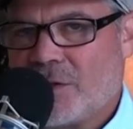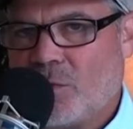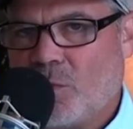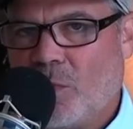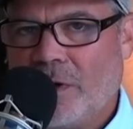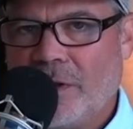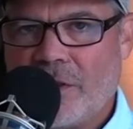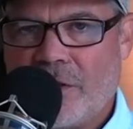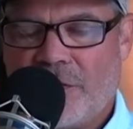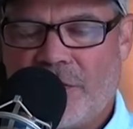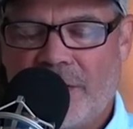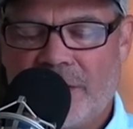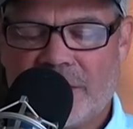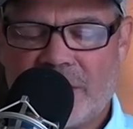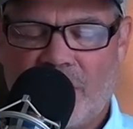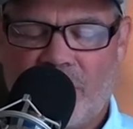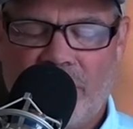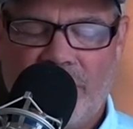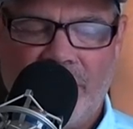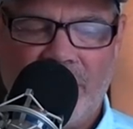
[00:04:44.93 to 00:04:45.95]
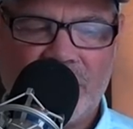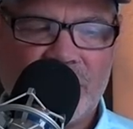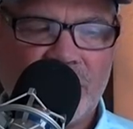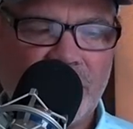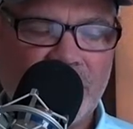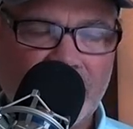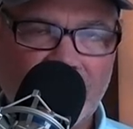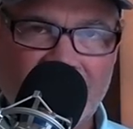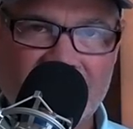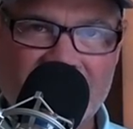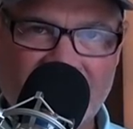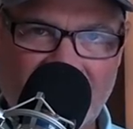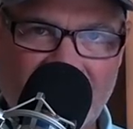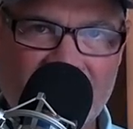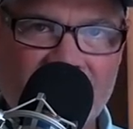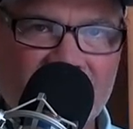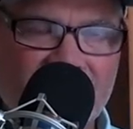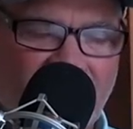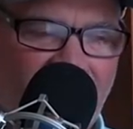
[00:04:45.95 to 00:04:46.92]
and one of the things that we mentioned is
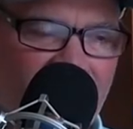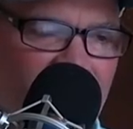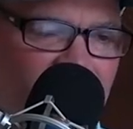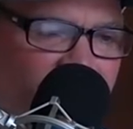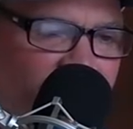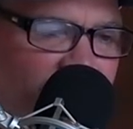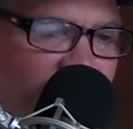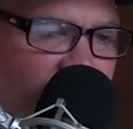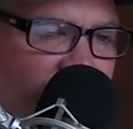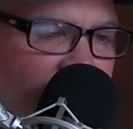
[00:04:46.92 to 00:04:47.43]
insects.